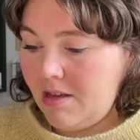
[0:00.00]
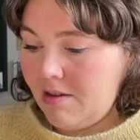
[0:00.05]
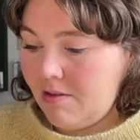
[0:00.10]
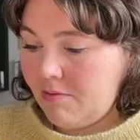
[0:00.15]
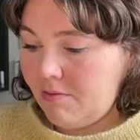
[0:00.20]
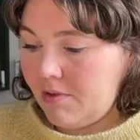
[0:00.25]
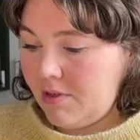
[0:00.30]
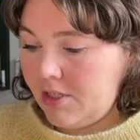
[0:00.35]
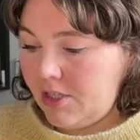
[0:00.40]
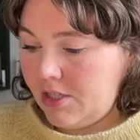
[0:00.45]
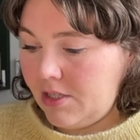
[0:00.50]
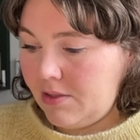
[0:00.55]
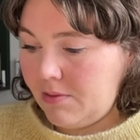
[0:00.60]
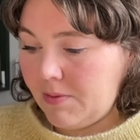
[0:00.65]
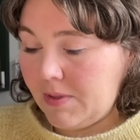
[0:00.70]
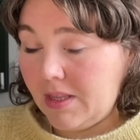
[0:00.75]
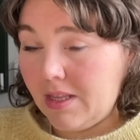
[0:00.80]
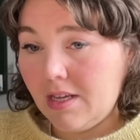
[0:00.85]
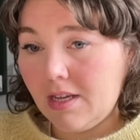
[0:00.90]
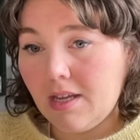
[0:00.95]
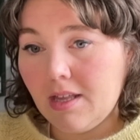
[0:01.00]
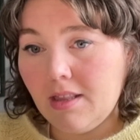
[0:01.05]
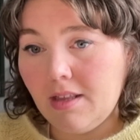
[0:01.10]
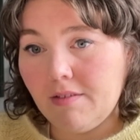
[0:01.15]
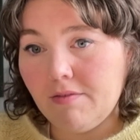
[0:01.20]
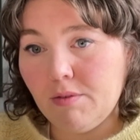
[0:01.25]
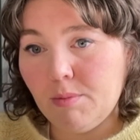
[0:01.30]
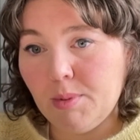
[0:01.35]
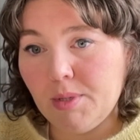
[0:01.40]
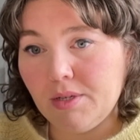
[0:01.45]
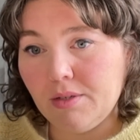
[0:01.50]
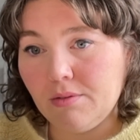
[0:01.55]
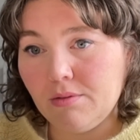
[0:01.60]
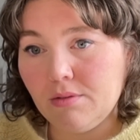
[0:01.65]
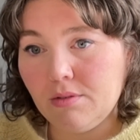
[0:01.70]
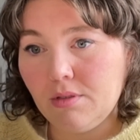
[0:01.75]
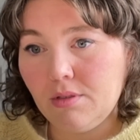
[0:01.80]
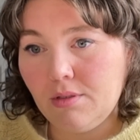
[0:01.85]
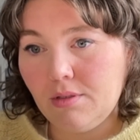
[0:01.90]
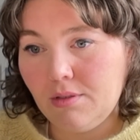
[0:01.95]
which is one thing I love
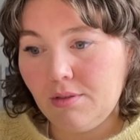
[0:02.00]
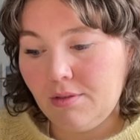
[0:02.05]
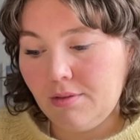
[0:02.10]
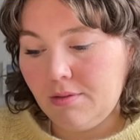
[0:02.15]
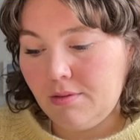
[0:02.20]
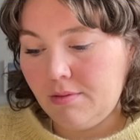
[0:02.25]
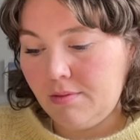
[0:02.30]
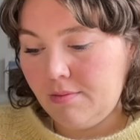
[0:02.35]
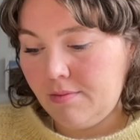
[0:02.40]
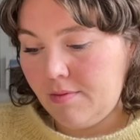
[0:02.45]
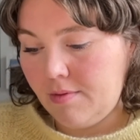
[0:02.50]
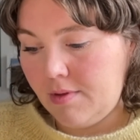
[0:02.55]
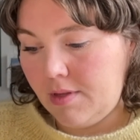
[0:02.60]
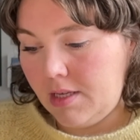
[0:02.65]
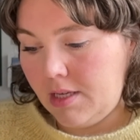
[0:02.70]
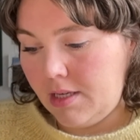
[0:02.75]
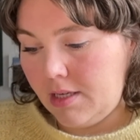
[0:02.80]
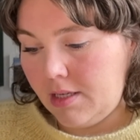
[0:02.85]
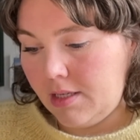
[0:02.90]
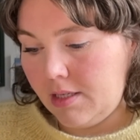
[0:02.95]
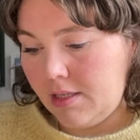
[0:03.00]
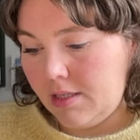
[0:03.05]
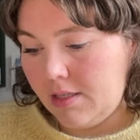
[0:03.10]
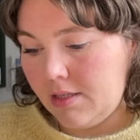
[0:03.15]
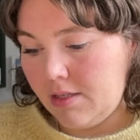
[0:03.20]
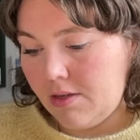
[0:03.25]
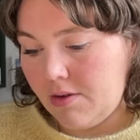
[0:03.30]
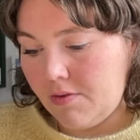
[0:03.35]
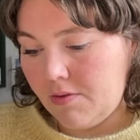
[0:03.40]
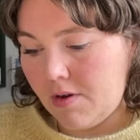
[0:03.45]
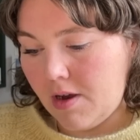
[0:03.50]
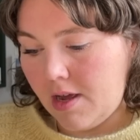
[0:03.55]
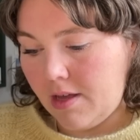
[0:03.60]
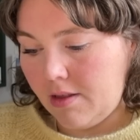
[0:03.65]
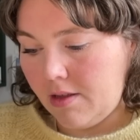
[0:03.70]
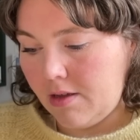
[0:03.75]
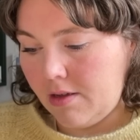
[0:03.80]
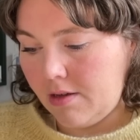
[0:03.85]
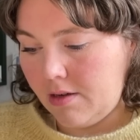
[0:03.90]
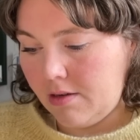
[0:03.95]
about these no
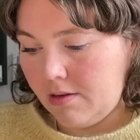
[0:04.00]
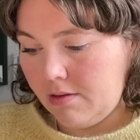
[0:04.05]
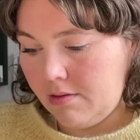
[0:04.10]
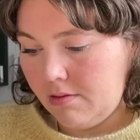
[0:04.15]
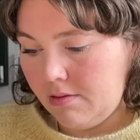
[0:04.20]
nylon,